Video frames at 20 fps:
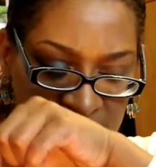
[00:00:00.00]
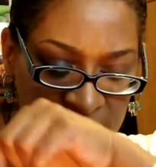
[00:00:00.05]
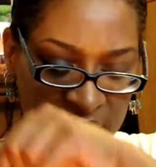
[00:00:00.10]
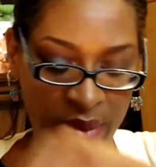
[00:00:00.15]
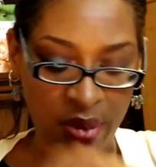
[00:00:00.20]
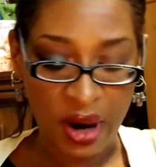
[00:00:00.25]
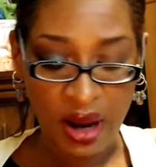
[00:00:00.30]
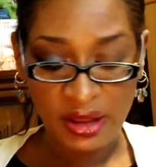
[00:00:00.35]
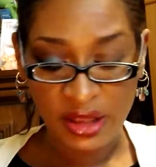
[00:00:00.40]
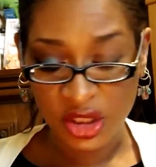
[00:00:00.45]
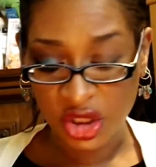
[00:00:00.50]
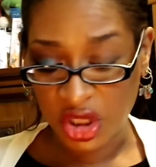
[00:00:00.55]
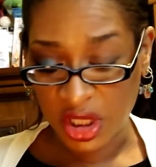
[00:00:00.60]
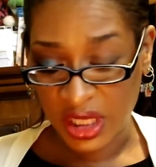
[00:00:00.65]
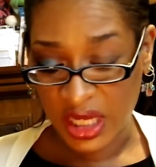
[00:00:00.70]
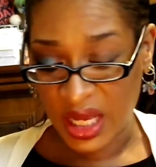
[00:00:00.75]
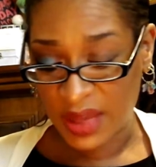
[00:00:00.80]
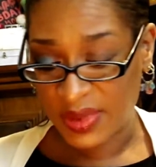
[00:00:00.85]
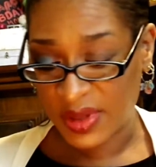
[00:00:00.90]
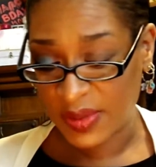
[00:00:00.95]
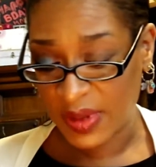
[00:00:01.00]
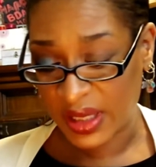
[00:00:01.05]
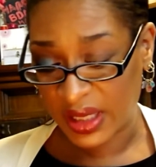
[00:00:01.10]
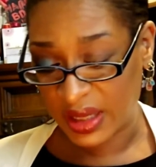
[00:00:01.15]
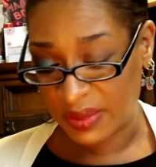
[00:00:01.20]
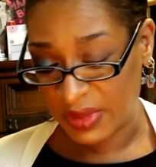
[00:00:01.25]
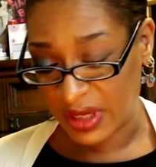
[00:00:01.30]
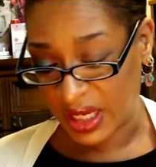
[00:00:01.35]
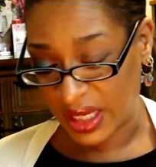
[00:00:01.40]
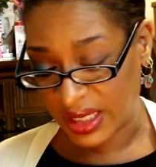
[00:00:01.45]
I probably shouldn't keep
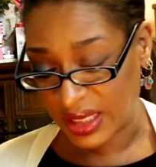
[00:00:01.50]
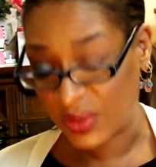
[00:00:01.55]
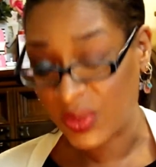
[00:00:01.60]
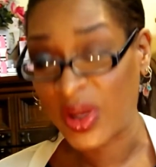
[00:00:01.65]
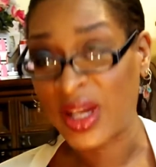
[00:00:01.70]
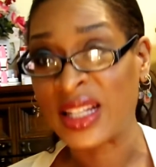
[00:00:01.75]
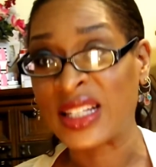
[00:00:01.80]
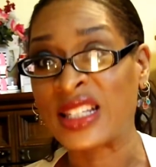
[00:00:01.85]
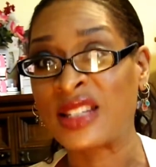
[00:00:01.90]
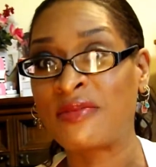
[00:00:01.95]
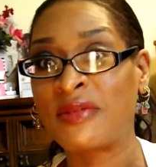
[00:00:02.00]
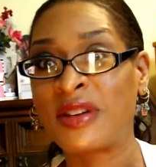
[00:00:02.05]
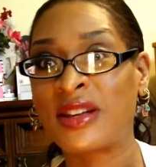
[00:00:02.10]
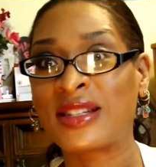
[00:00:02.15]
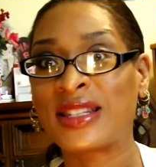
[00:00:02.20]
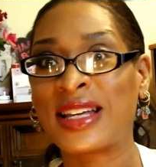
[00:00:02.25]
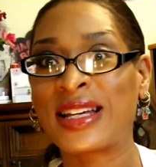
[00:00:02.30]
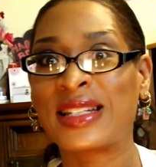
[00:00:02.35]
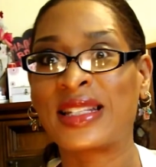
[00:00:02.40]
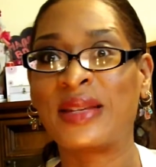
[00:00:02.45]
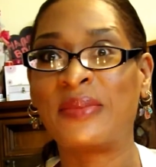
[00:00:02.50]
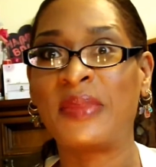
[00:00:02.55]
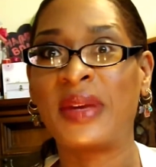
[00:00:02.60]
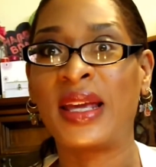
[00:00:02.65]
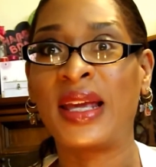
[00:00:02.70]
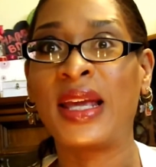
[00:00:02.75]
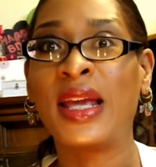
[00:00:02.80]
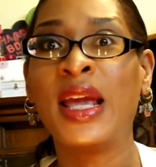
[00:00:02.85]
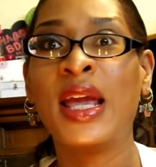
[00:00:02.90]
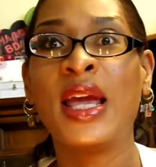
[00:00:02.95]
smelling it, because what it smells like to
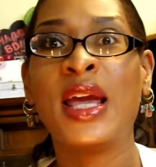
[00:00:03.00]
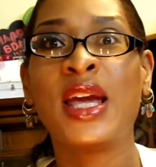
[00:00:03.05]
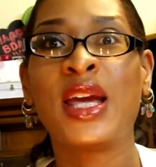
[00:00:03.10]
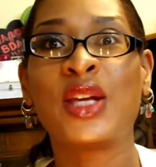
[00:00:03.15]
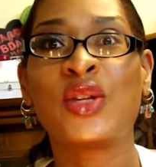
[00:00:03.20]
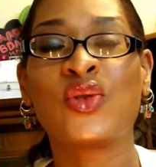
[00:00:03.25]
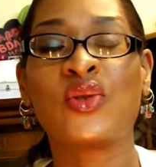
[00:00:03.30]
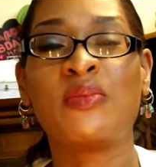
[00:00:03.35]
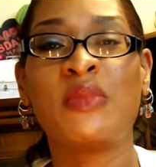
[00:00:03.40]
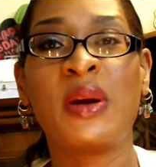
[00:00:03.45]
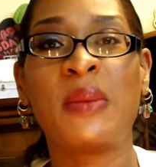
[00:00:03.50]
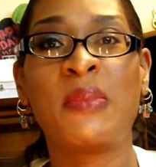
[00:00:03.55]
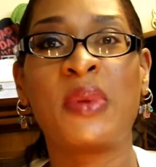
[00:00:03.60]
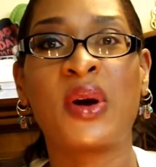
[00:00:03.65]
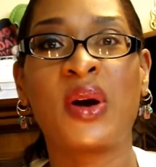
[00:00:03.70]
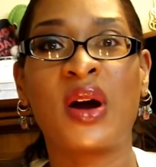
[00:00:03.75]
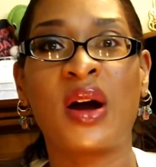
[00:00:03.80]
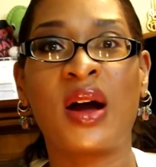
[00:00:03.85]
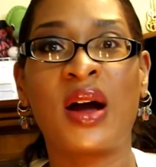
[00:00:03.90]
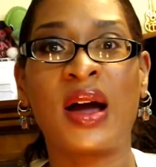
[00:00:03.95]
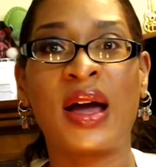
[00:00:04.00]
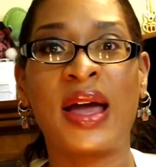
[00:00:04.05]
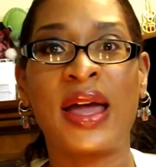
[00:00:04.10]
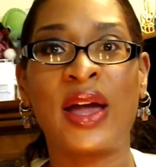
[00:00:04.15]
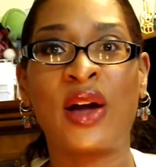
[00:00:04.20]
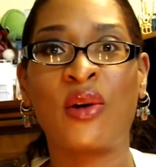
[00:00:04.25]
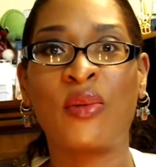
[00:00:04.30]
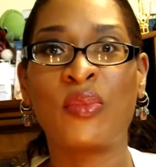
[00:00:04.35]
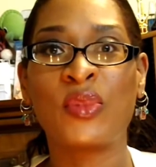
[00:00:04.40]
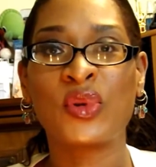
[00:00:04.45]
me is, remember
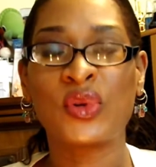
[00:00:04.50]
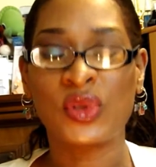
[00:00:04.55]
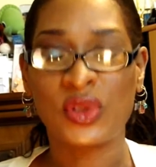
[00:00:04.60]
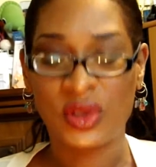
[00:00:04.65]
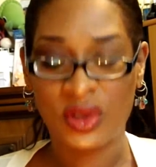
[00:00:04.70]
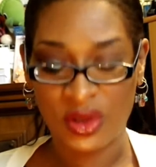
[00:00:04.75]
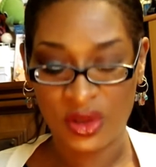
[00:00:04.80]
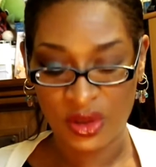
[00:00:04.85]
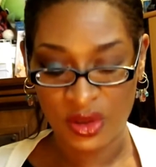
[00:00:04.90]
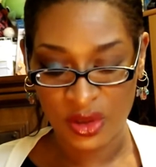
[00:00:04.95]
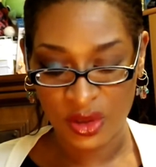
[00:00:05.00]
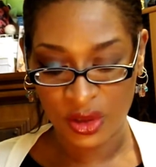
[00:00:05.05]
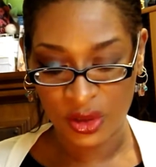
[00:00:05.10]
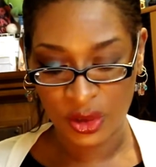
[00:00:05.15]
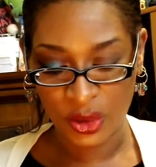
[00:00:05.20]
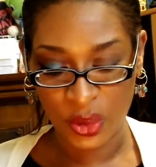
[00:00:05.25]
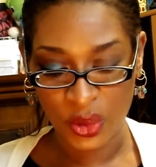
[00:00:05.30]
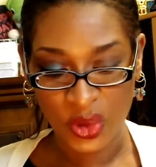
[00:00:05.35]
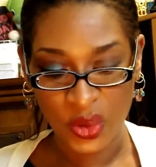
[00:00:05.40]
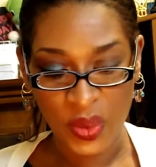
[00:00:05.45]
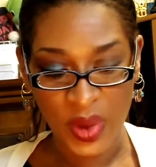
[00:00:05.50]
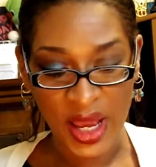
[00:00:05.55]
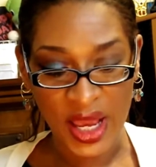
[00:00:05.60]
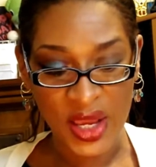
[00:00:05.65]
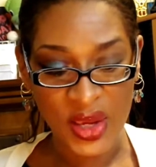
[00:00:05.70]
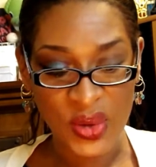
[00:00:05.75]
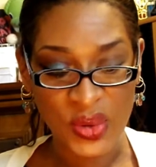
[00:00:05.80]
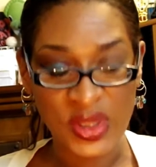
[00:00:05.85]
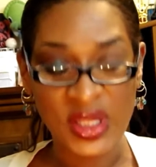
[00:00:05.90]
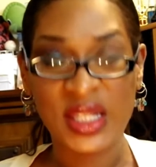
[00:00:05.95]
Elmer's glue, the way
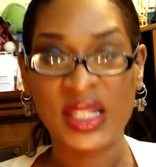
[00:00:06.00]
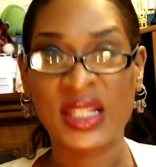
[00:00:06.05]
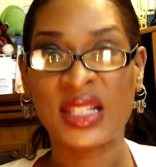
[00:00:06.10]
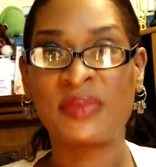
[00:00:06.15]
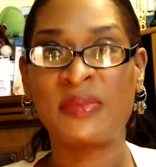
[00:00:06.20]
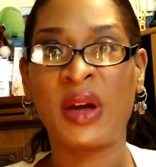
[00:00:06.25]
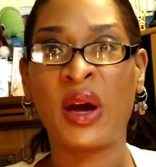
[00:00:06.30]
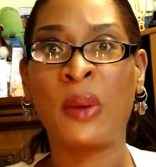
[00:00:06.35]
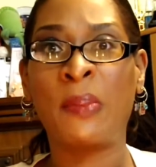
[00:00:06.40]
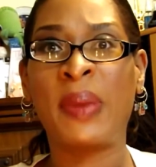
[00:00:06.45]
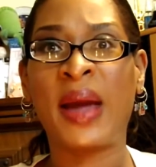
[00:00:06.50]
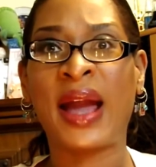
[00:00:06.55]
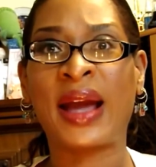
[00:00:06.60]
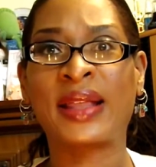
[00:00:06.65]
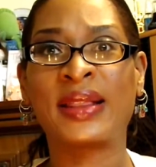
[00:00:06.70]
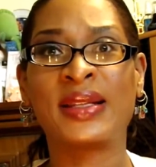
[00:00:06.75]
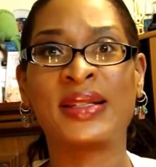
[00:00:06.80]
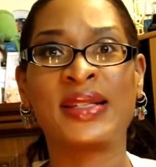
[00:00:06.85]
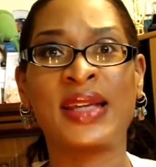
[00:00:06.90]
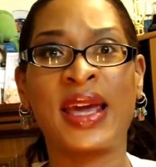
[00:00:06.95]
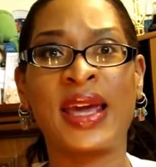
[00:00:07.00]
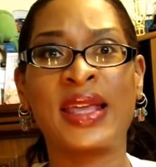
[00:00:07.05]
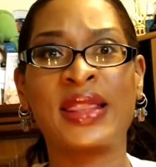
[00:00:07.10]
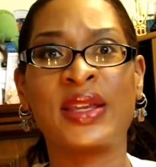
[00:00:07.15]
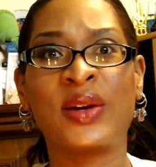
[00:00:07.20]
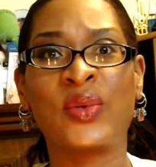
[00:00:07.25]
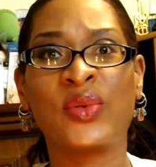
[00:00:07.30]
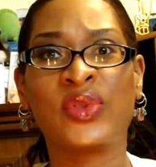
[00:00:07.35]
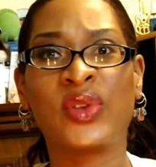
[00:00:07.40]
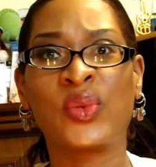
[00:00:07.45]
it used to smell back in the day,
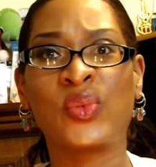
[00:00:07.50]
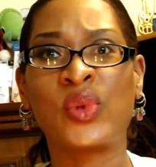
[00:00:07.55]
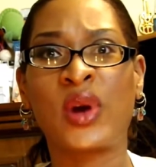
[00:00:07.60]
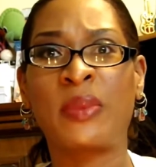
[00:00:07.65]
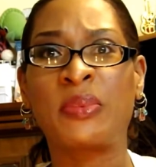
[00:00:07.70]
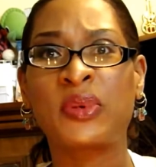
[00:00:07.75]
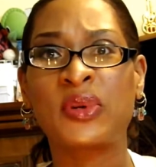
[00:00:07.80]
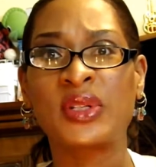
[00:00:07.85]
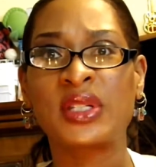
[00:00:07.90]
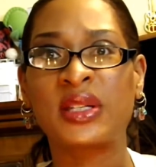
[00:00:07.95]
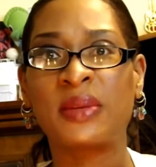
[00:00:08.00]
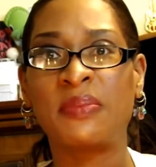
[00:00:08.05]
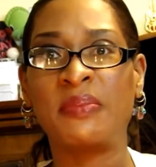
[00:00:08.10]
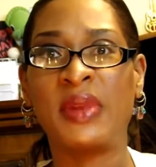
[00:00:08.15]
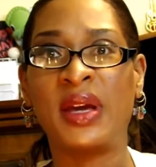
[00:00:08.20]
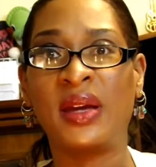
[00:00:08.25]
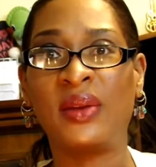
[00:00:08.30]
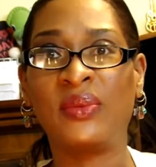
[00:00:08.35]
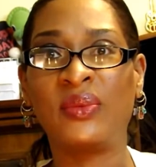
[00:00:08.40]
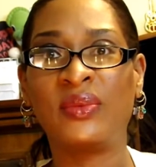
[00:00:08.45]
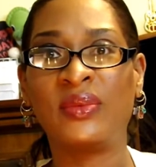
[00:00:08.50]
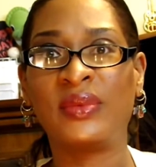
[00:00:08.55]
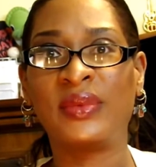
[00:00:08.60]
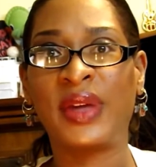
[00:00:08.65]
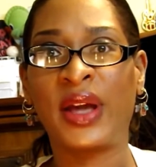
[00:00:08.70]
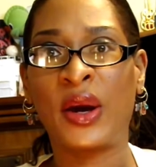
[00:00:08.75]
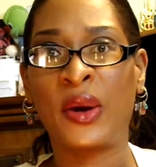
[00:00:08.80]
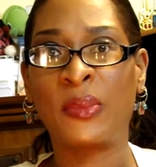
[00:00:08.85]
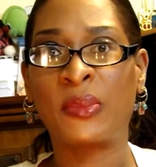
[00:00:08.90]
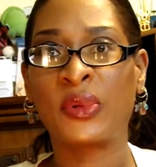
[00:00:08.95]
the rubber cement
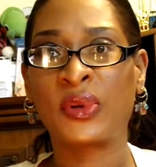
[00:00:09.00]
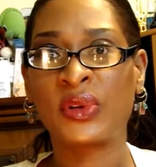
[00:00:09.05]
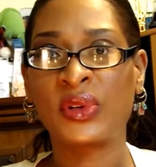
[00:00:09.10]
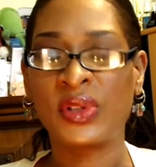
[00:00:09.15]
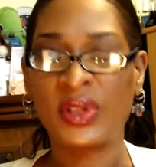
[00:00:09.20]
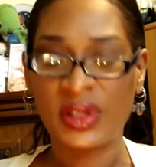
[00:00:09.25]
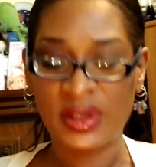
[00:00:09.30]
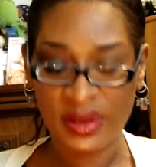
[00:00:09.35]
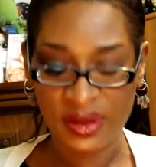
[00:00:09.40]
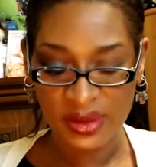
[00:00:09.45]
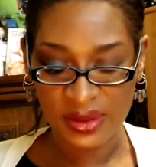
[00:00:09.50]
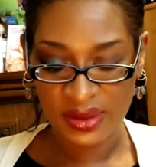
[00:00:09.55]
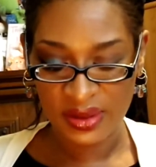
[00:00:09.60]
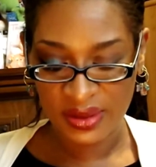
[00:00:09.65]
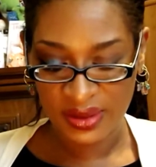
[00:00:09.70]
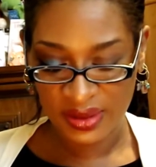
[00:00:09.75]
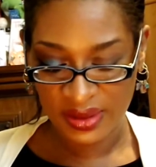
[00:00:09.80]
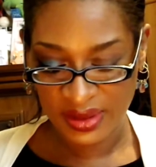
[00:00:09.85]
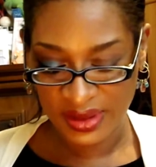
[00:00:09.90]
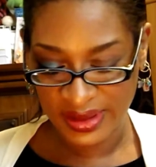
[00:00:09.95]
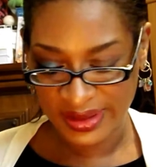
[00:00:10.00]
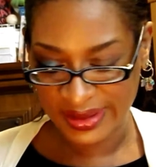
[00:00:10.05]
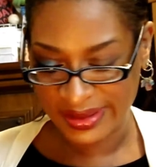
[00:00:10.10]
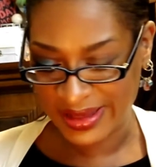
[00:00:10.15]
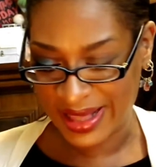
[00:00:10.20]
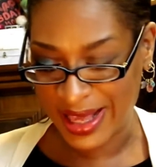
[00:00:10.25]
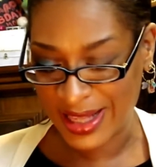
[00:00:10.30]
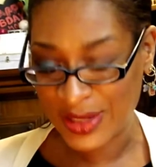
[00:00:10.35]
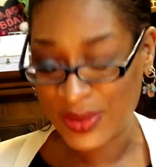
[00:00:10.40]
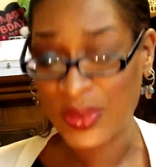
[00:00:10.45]
Elmer's?
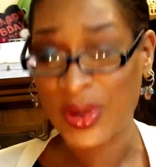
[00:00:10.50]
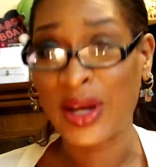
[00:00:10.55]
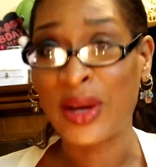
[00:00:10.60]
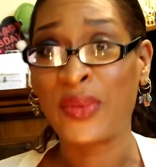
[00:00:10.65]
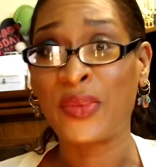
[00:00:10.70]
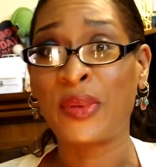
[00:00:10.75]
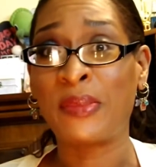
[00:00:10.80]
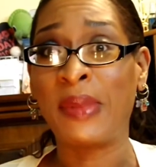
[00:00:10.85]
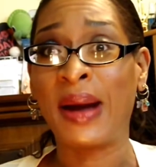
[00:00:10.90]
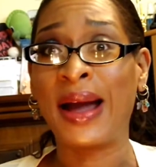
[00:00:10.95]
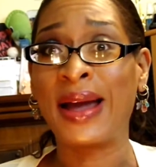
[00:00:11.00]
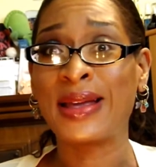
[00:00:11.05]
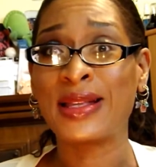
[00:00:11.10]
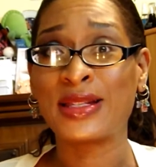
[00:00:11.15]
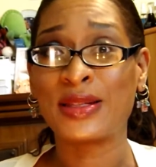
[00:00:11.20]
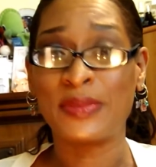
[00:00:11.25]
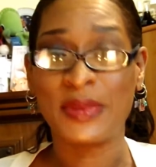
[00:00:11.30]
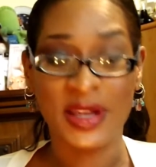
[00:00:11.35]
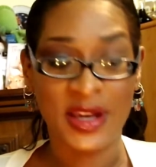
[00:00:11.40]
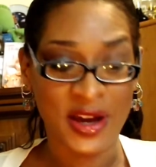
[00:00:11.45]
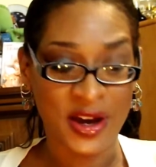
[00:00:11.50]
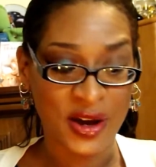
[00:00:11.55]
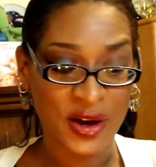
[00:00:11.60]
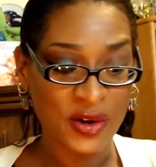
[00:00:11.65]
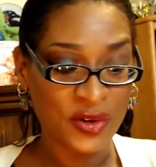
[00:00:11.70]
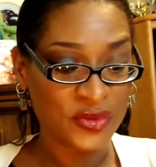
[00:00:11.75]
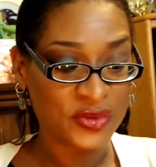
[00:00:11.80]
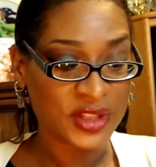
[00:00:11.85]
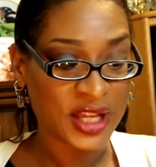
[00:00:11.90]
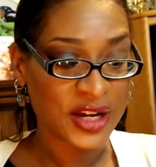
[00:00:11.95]
That's what it reminds me
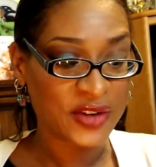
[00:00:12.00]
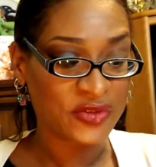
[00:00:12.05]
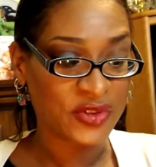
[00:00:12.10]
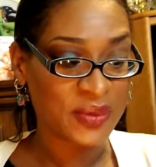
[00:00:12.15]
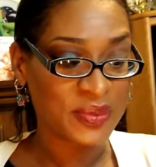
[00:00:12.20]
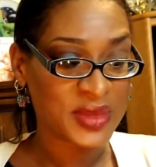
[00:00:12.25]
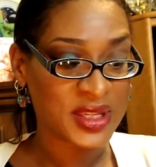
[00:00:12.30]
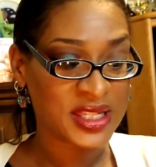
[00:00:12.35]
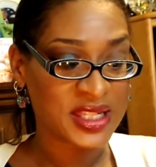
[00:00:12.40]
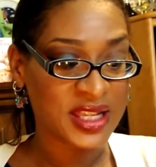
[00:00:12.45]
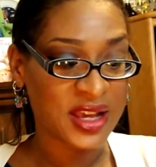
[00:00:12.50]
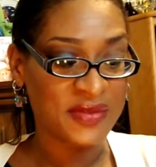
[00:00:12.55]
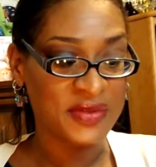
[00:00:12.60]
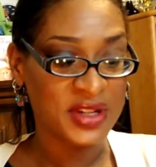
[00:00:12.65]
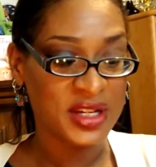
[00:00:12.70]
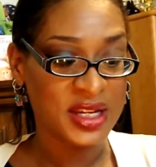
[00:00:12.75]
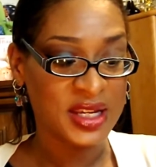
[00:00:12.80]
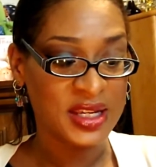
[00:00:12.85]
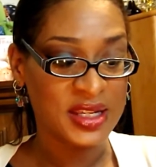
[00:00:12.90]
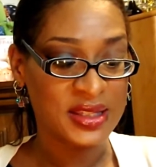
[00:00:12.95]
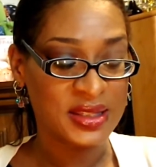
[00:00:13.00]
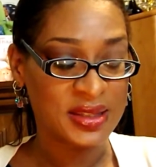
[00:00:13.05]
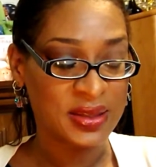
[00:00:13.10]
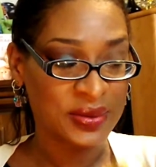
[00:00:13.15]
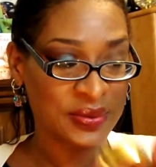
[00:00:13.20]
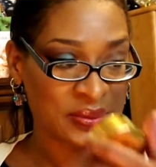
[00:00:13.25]
of, like from the 70s.